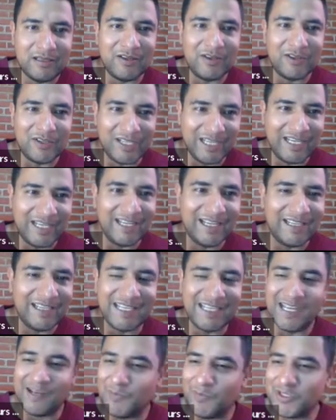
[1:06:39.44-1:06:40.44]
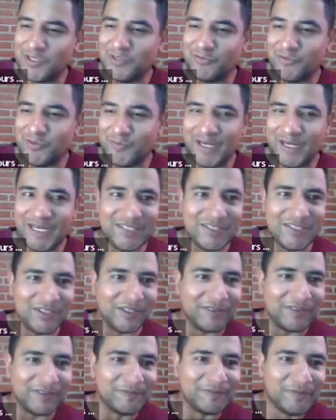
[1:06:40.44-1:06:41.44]
Okay, yeah, much
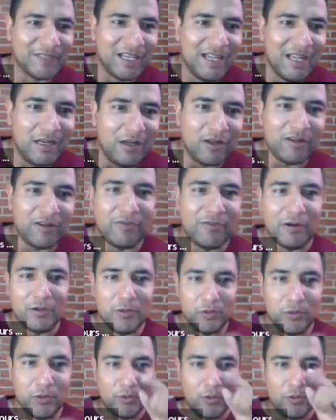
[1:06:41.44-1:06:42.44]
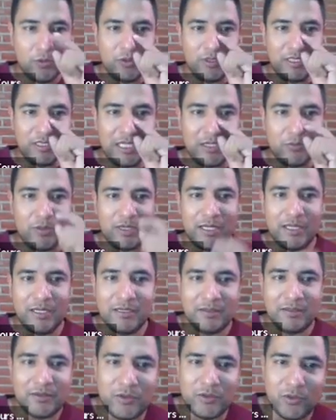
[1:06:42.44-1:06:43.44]
information. Looking forward to that
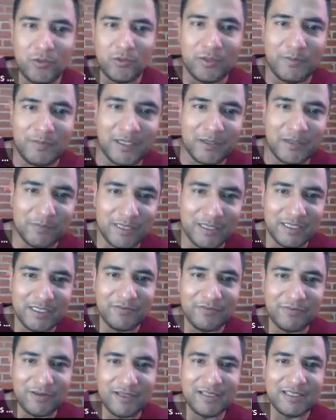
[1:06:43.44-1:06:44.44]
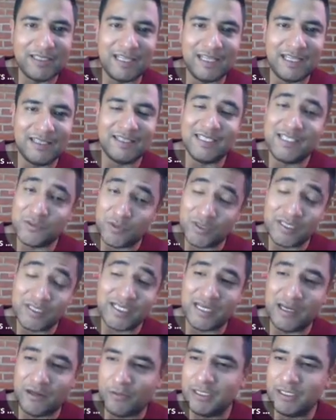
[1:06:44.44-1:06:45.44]
one too. Will be completely different than this one.
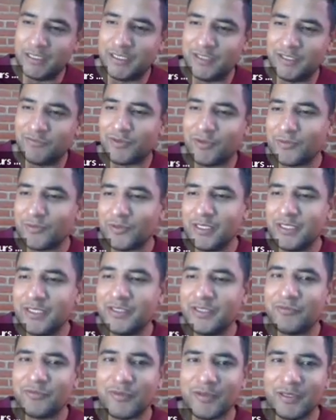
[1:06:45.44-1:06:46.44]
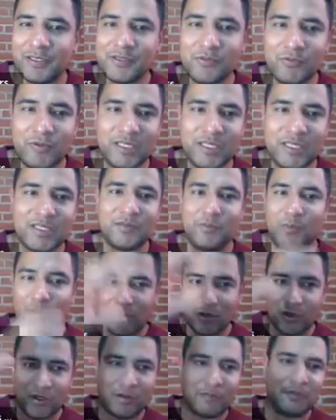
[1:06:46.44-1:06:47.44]
Yeah, really different with
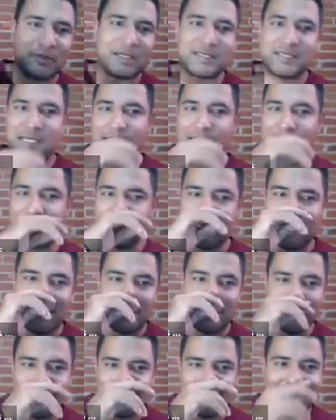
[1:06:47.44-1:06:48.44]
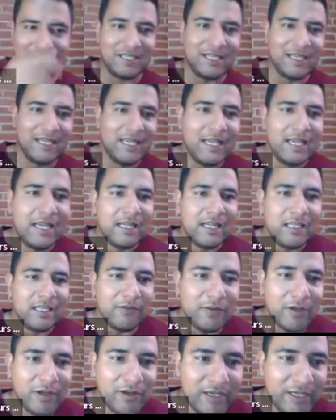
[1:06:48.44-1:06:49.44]
more complex calculations.
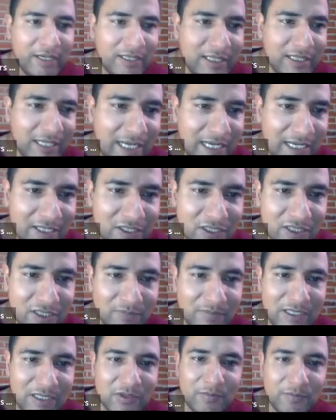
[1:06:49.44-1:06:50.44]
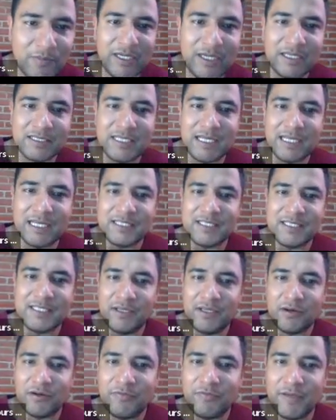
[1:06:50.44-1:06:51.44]
Love learning the ancient Mesoamericans had
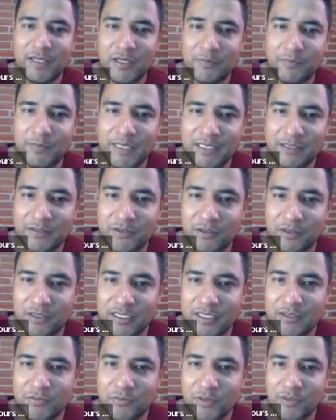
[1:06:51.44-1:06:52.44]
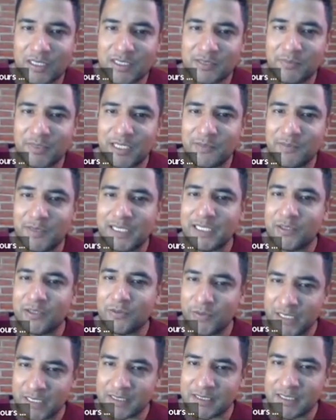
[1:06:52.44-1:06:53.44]
0, fed of being told it was invented by the
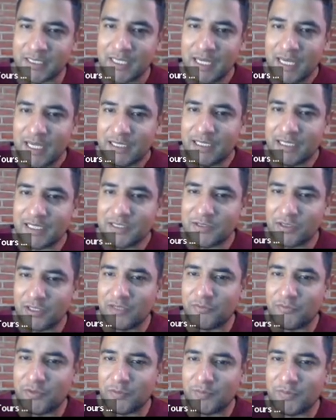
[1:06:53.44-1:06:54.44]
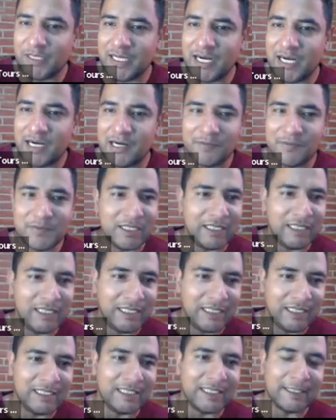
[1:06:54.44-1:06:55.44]
Greeks. They stole it from the Arabs in
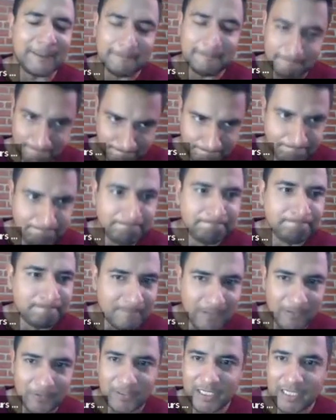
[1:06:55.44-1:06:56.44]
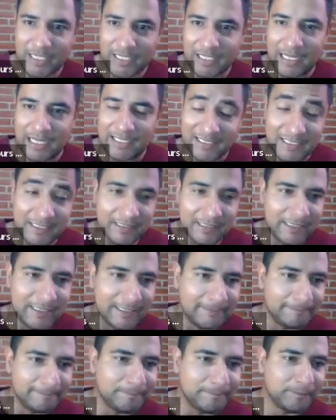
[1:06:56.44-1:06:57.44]
India. Okay, and
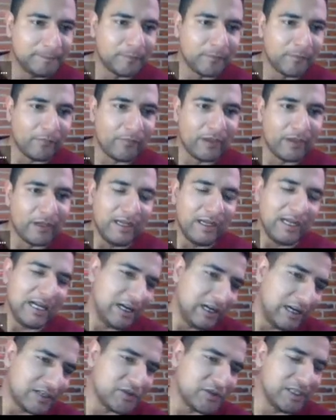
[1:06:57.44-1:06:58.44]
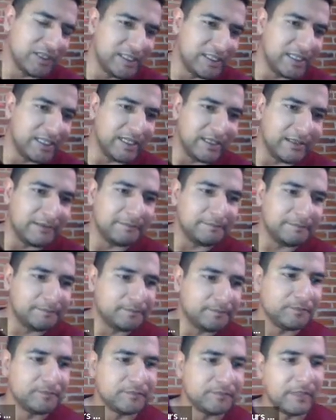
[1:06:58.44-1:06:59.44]
India. Actually, the
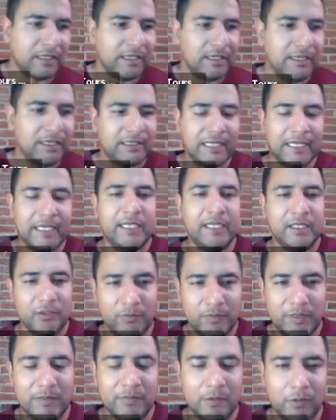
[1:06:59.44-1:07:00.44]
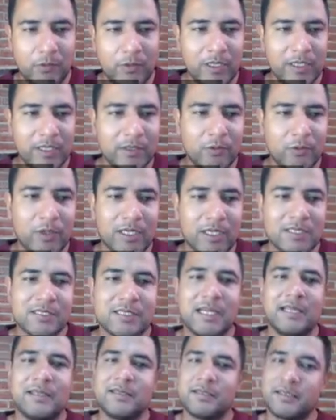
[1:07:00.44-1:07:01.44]
Hindu people were the
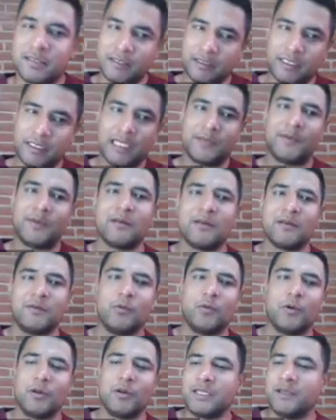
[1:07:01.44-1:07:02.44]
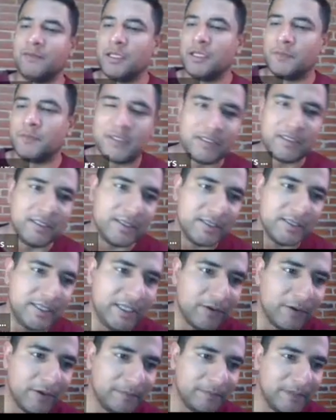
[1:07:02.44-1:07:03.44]
ones that in that part of the world developed the
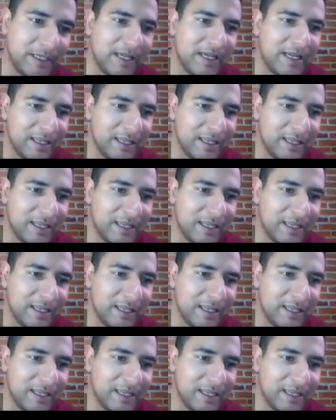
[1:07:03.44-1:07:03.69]
0.